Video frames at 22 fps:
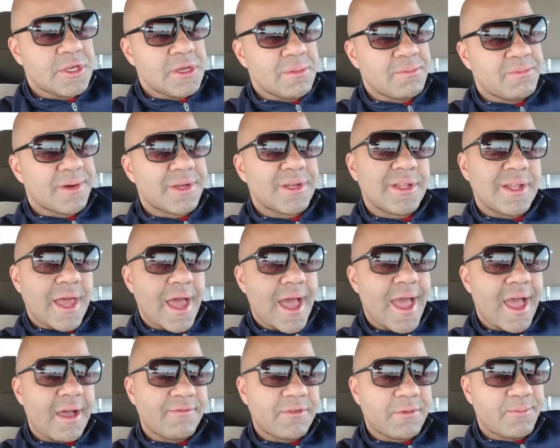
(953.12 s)
But I
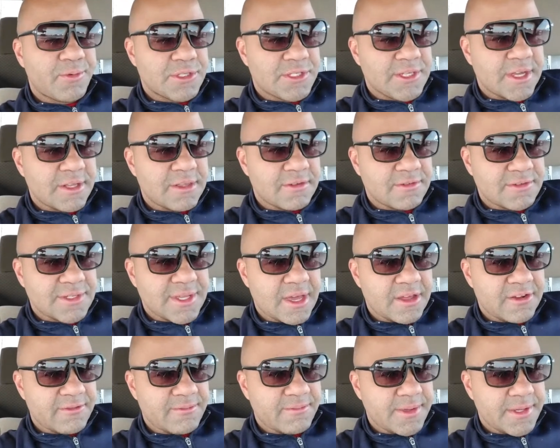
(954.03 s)
have a protective
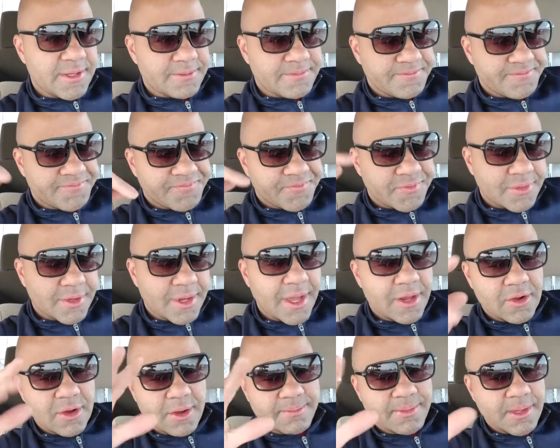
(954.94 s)
side of me. I
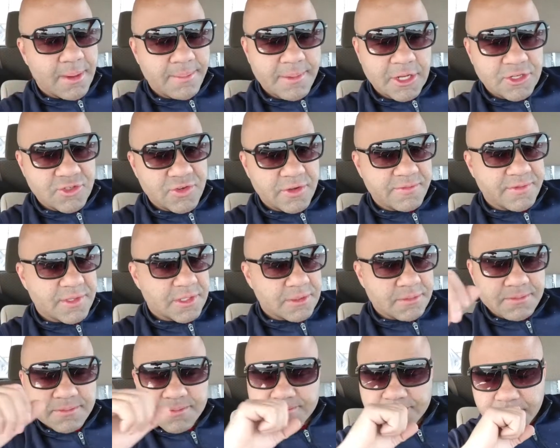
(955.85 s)
know I'm not drifting.
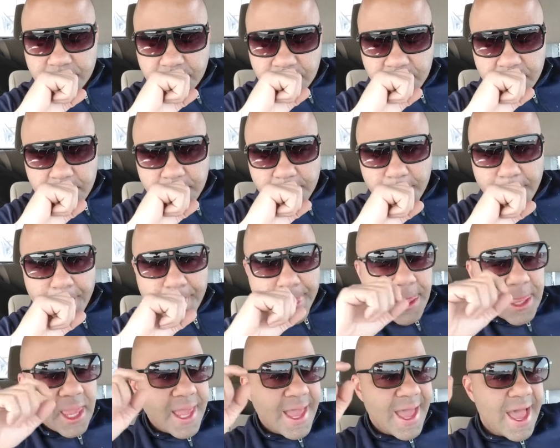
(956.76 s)

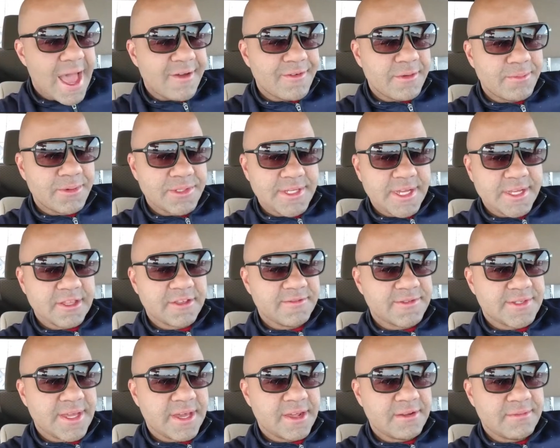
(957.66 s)
I have a protective
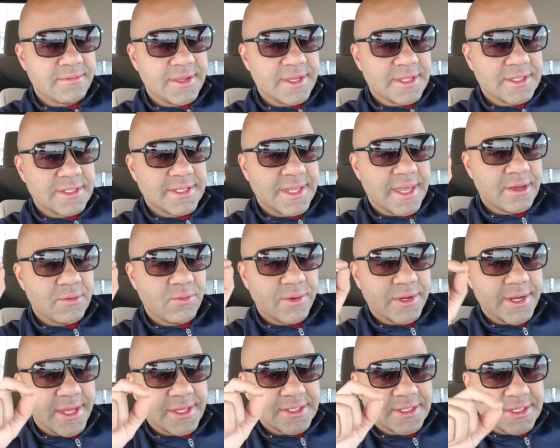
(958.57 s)
side of me in that when
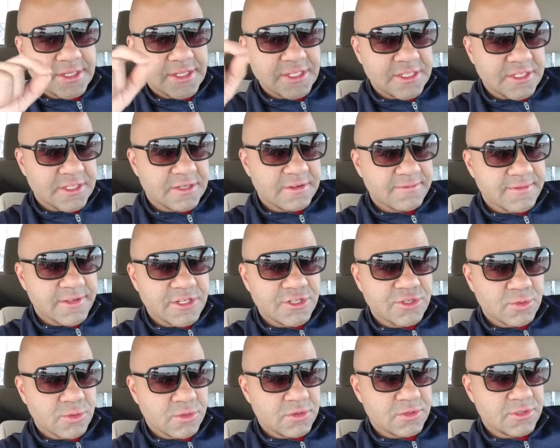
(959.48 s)
I see these
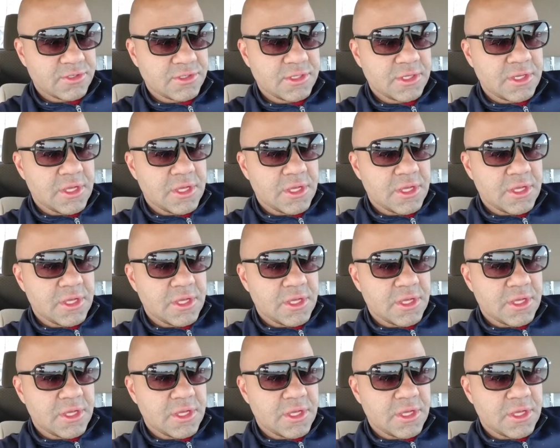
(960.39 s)
individuals,